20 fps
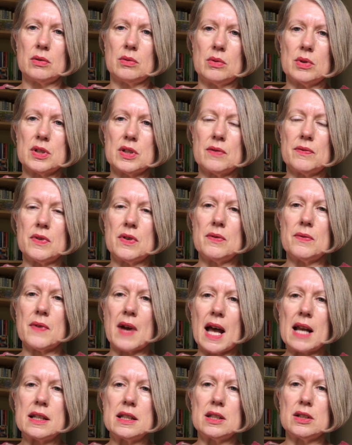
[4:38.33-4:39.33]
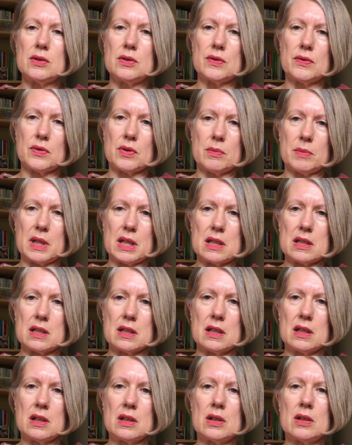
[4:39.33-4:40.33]
What have you valued from
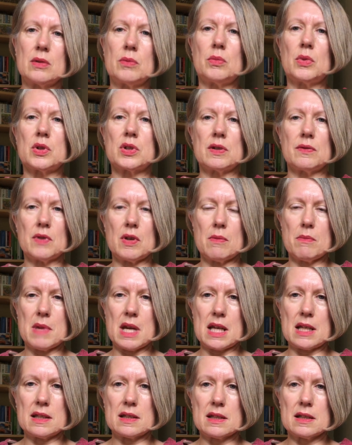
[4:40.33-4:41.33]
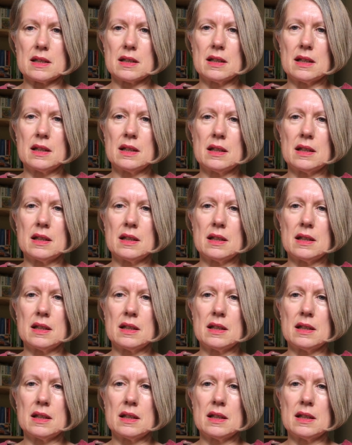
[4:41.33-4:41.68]
it? And what have you missed?